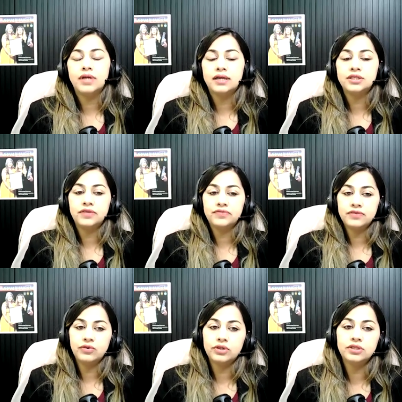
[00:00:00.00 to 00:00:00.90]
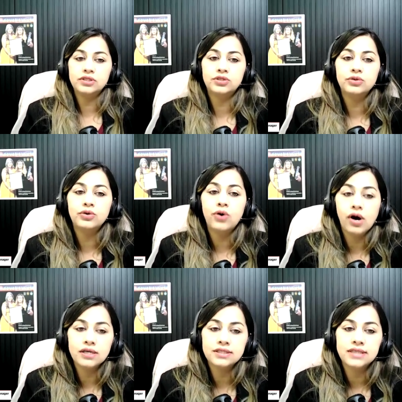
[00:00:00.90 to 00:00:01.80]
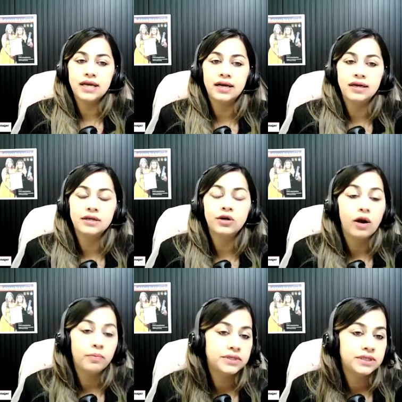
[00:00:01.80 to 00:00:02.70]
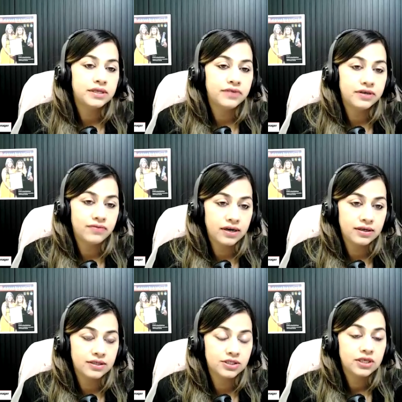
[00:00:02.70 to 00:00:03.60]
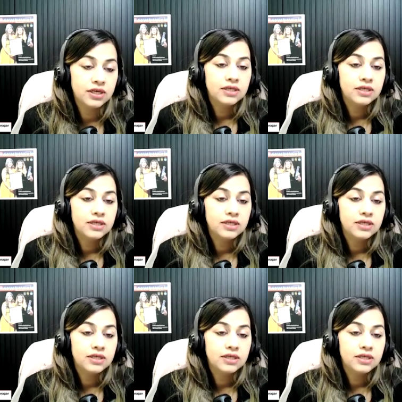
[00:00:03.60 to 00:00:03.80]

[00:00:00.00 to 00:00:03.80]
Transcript: and shift our focus to cost and competitive advantage.